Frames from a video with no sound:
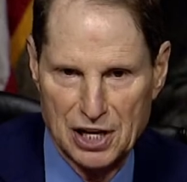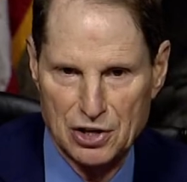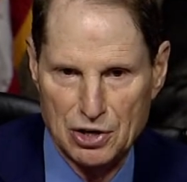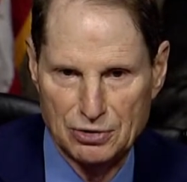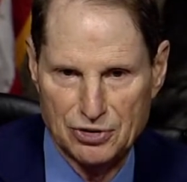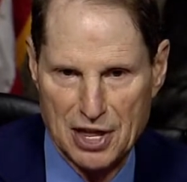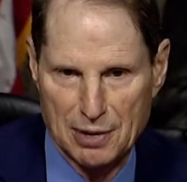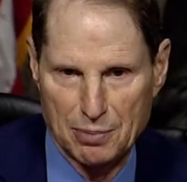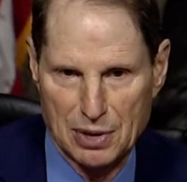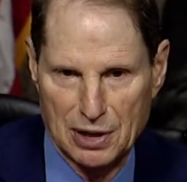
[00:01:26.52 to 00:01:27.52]
and use
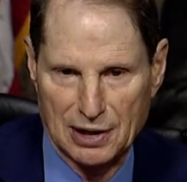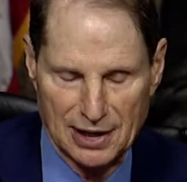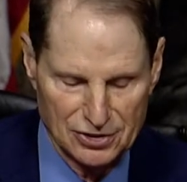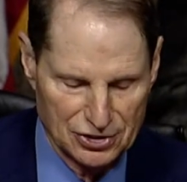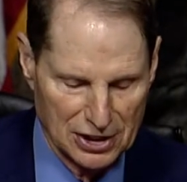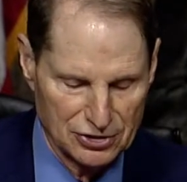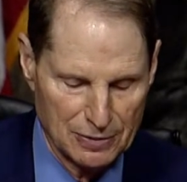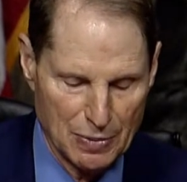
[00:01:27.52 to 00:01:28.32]
them against us.